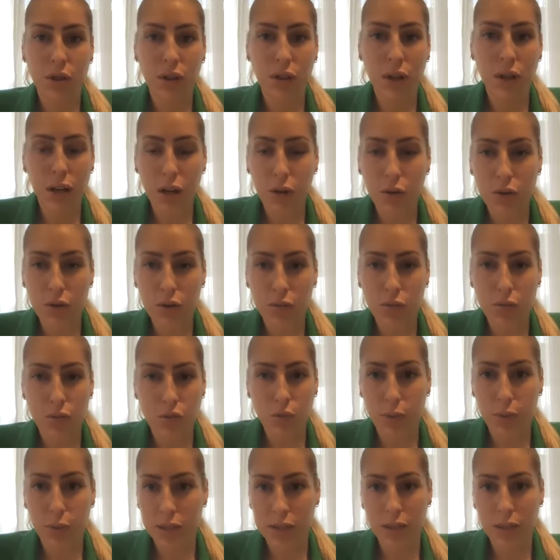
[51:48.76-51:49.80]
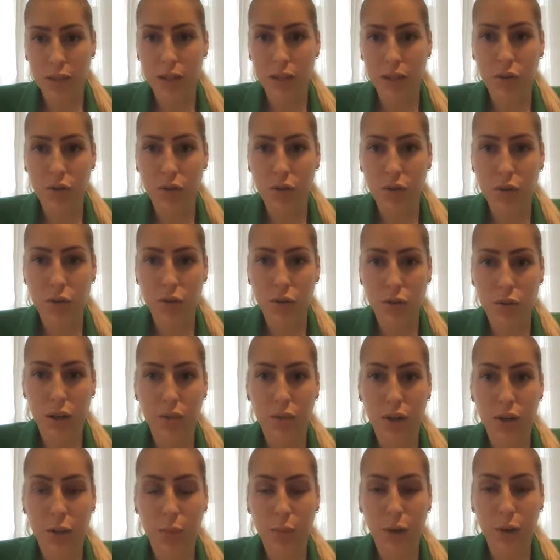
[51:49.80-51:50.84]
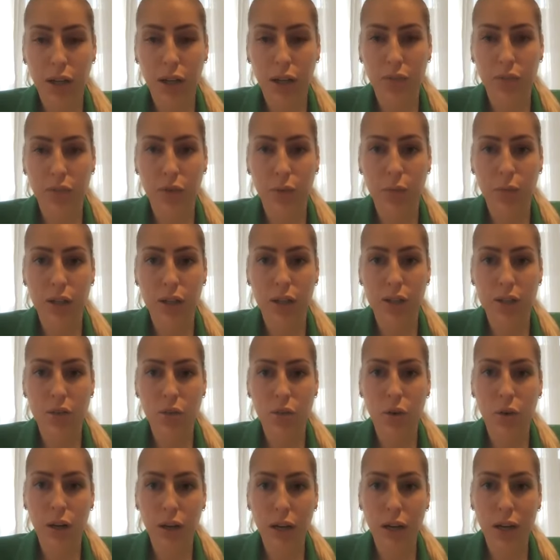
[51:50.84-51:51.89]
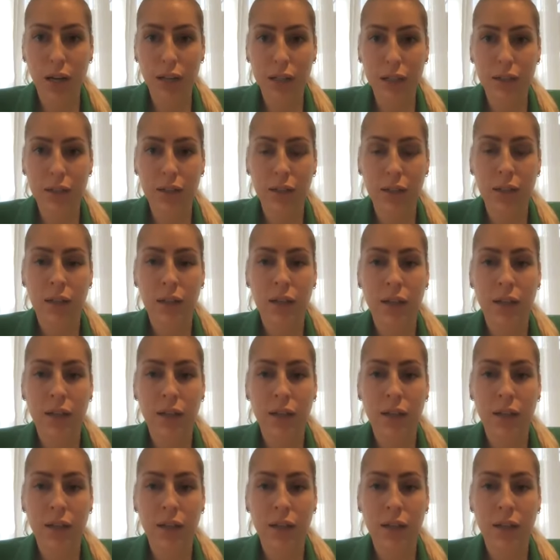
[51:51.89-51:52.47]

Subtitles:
a cloud. So basically you're having a platform that is online